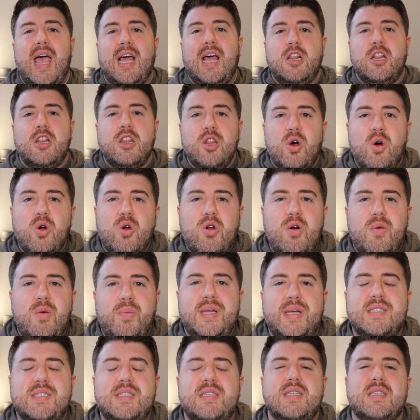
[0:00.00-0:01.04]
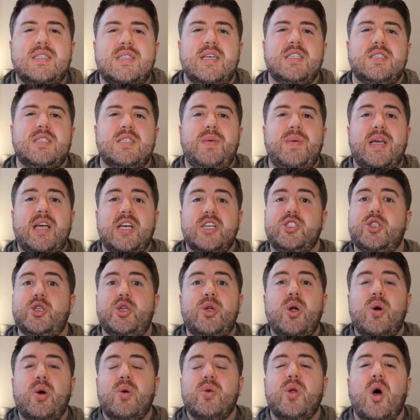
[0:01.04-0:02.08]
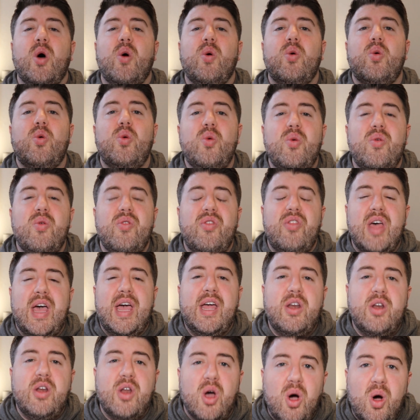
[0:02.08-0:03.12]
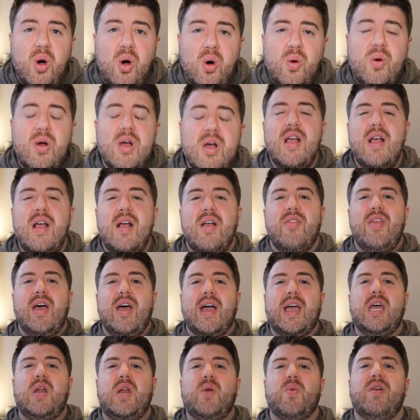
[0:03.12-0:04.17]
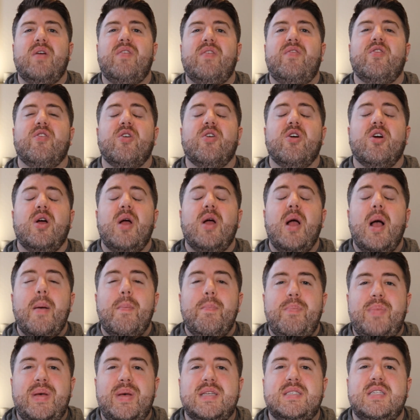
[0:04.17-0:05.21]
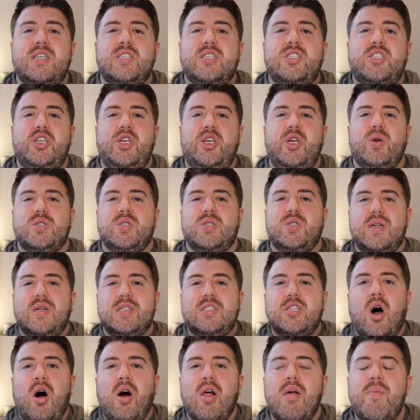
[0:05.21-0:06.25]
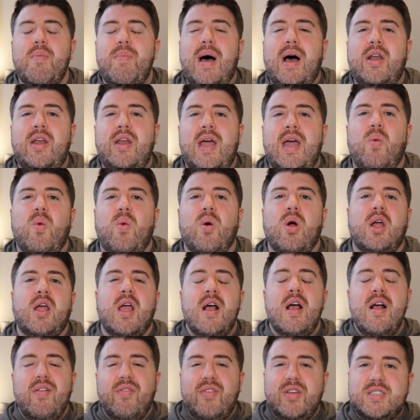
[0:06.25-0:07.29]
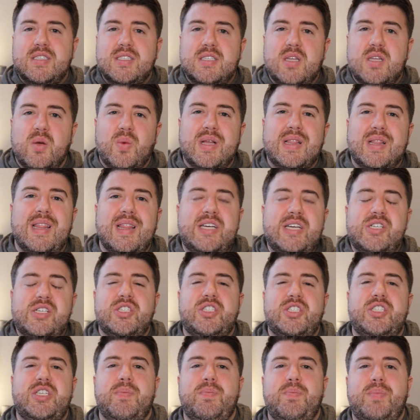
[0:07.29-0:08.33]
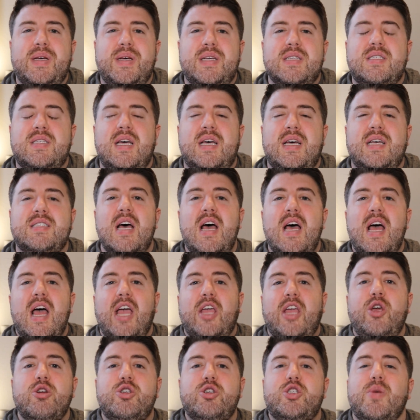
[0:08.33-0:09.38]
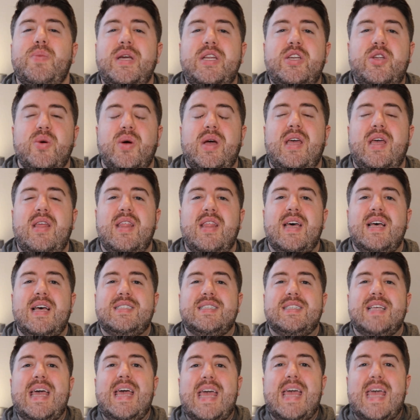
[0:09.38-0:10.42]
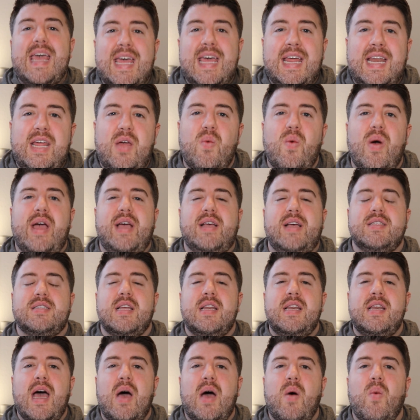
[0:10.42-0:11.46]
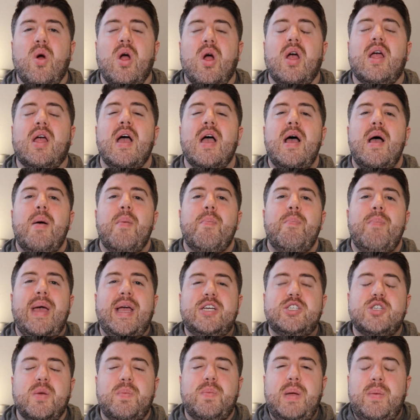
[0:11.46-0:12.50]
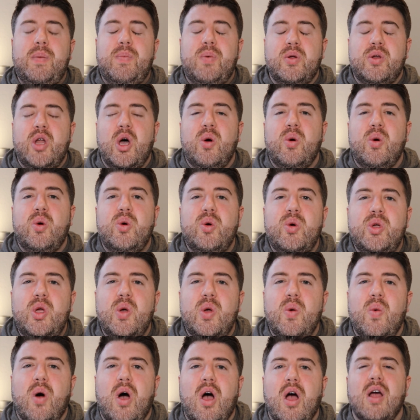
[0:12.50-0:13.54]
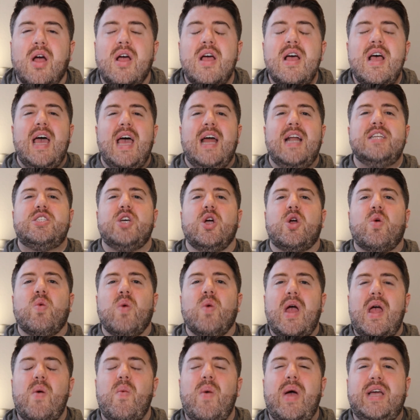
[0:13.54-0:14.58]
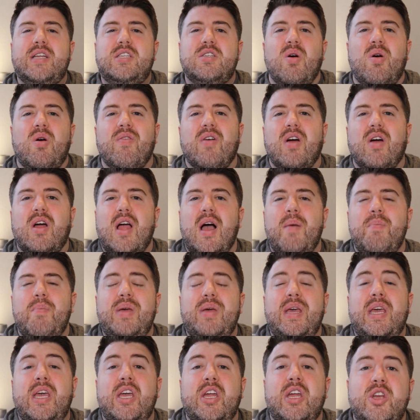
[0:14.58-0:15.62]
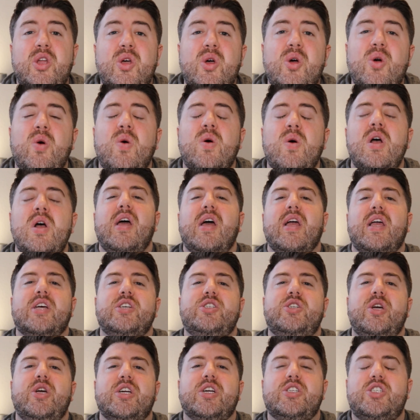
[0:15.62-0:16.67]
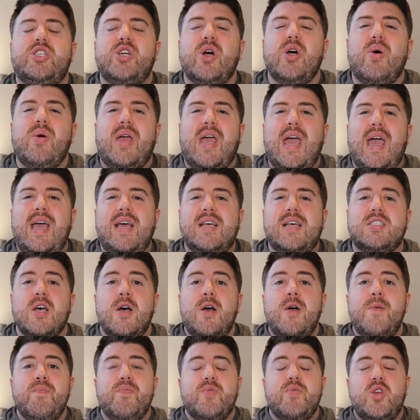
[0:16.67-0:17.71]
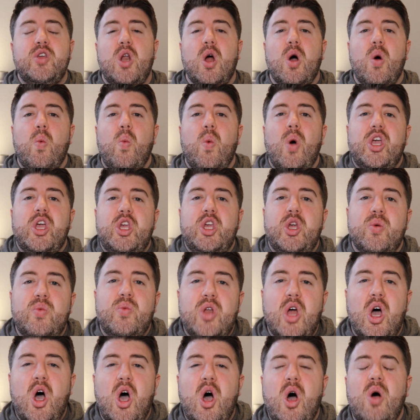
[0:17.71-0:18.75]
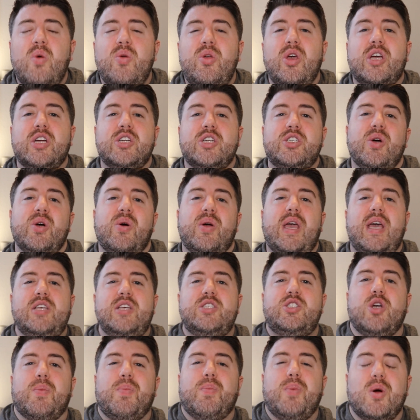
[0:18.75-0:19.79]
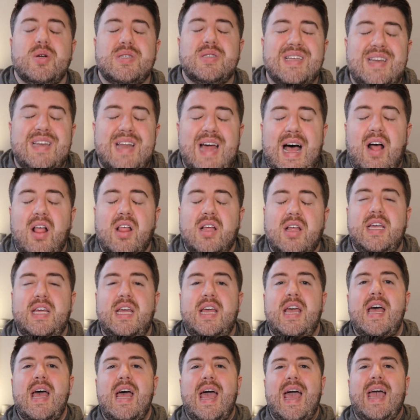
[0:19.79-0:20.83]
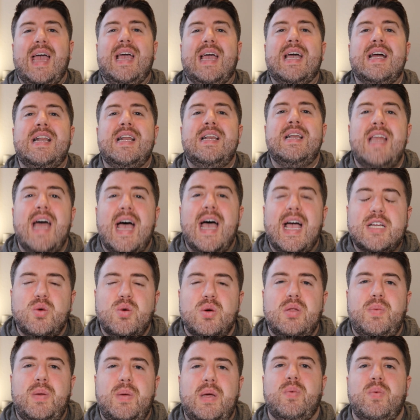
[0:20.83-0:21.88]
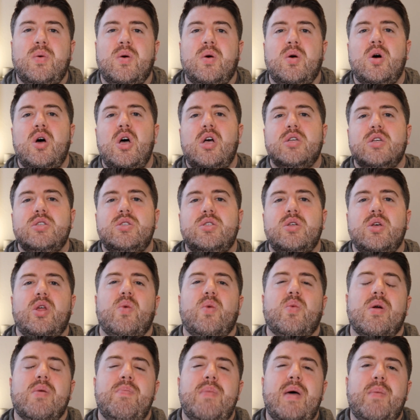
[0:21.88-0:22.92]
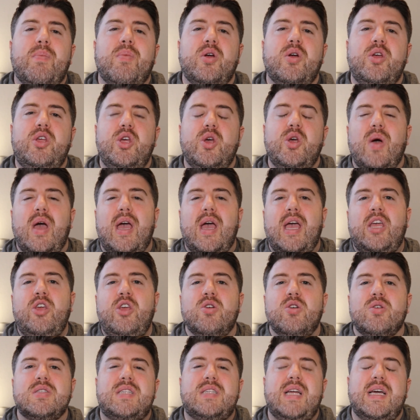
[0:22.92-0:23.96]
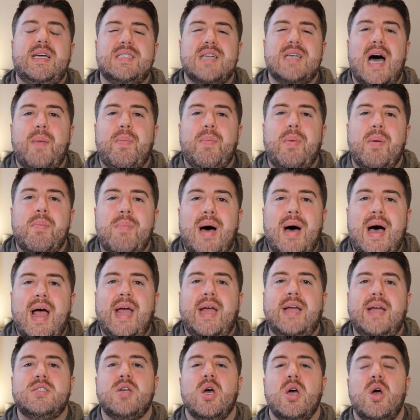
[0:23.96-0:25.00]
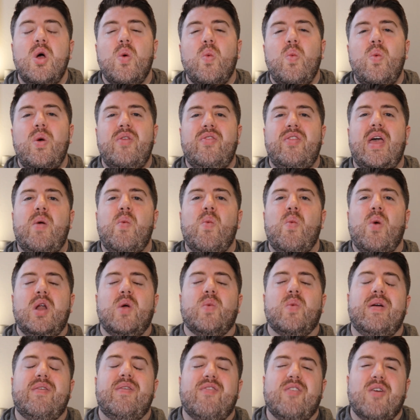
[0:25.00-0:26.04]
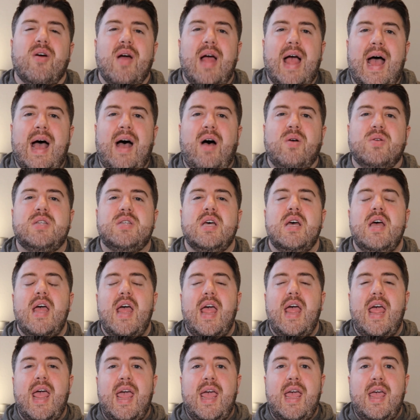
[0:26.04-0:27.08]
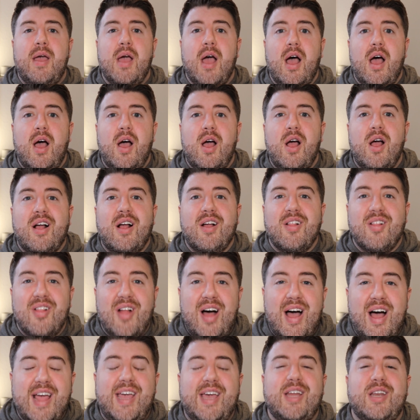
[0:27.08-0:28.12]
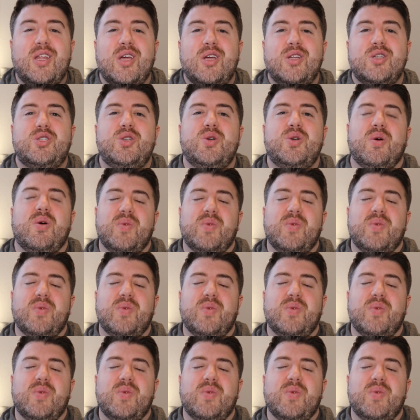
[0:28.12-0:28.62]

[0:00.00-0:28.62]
and local businesses, because you don't know who they know that can refer business to you. So it's all about network. This is a relationship business. You should be doing this anyways. Network, make sure people know who you are. And it's a great way to overcome being new, because you can showcase what you can showcase your personality and connect with people so they'll remember you and you'll stay top of mind when they want to refer out a client to a